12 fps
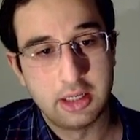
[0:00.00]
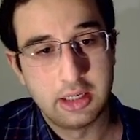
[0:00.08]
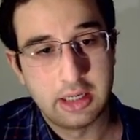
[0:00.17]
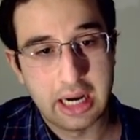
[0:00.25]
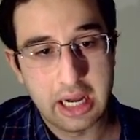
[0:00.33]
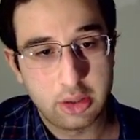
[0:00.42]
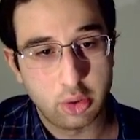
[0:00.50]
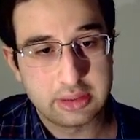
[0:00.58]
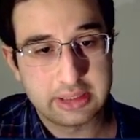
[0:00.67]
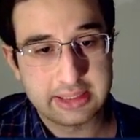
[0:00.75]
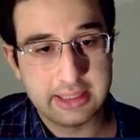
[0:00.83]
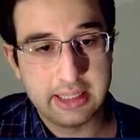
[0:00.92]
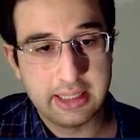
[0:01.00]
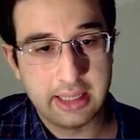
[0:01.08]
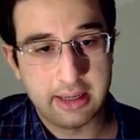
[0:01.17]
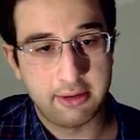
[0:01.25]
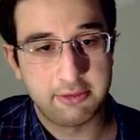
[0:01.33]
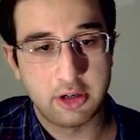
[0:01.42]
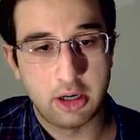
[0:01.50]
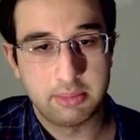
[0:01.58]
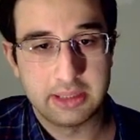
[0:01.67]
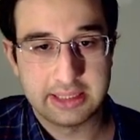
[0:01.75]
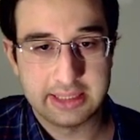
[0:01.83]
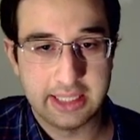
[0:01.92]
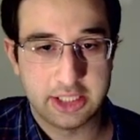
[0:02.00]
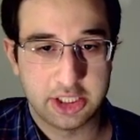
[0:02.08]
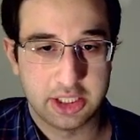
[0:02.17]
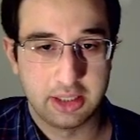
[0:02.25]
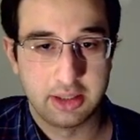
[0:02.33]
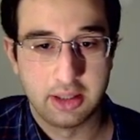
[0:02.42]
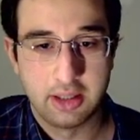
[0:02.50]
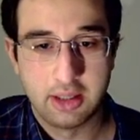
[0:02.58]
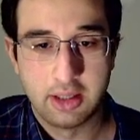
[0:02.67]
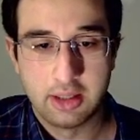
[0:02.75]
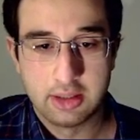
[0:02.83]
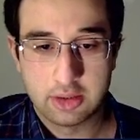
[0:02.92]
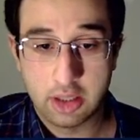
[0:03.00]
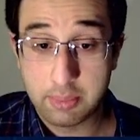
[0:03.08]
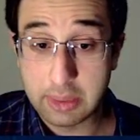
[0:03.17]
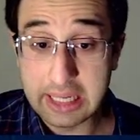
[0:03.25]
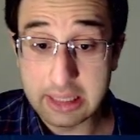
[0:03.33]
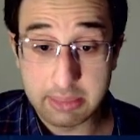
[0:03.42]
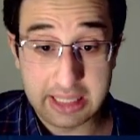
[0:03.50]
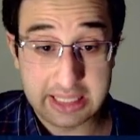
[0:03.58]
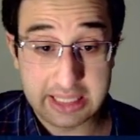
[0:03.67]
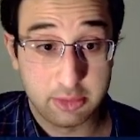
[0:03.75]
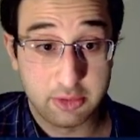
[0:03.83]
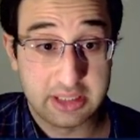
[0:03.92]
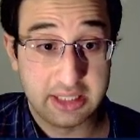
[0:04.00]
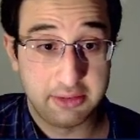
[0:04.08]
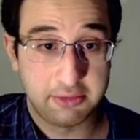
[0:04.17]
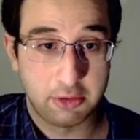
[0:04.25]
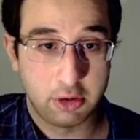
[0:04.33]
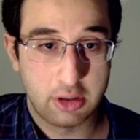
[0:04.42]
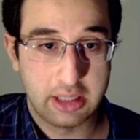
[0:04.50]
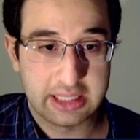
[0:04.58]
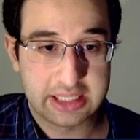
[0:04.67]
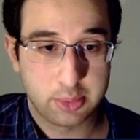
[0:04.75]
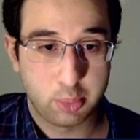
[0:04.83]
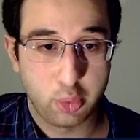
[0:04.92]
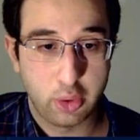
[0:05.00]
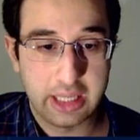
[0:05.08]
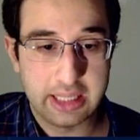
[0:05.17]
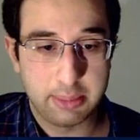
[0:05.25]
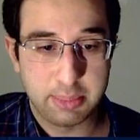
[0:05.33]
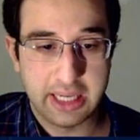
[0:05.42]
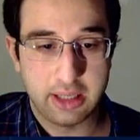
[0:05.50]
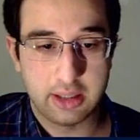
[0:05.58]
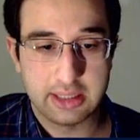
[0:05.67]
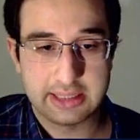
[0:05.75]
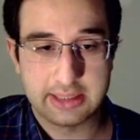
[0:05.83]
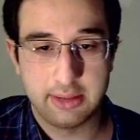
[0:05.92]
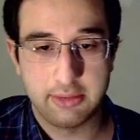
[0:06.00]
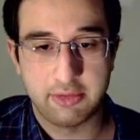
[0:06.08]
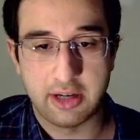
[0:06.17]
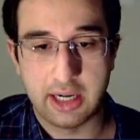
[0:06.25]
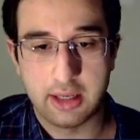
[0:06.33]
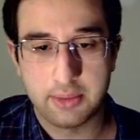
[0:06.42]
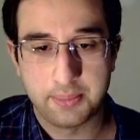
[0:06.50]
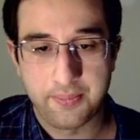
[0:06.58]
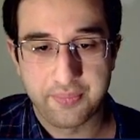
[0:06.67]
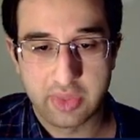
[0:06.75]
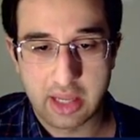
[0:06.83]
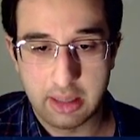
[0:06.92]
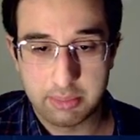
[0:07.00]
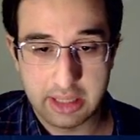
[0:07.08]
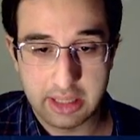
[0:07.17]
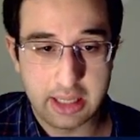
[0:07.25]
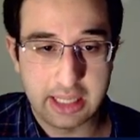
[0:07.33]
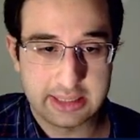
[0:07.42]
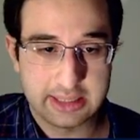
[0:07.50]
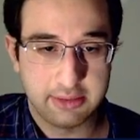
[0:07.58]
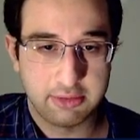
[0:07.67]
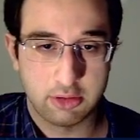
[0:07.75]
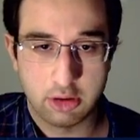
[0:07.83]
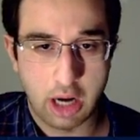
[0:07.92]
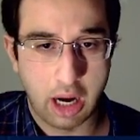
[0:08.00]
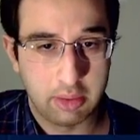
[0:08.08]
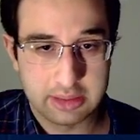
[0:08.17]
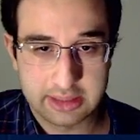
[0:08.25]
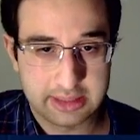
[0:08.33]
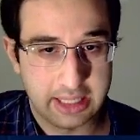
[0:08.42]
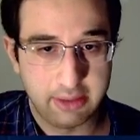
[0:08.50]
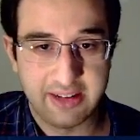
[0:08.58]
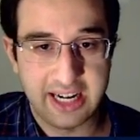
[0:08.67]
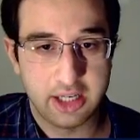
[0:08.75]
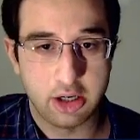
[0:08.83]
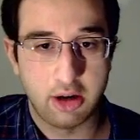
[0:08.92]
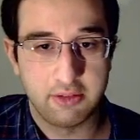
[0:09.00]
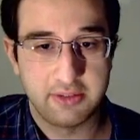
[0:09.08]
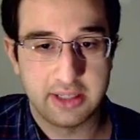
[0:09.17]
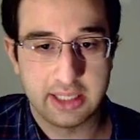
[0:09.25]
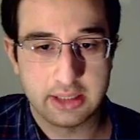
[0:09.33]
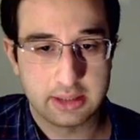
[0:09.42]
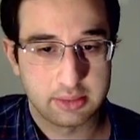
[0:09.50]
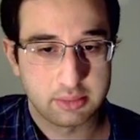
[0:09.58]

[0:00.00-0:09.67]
And I don't see enough compensation. So he played the best move, d4, exploiting the pin on the c file. I played knight c4. I was still very confident.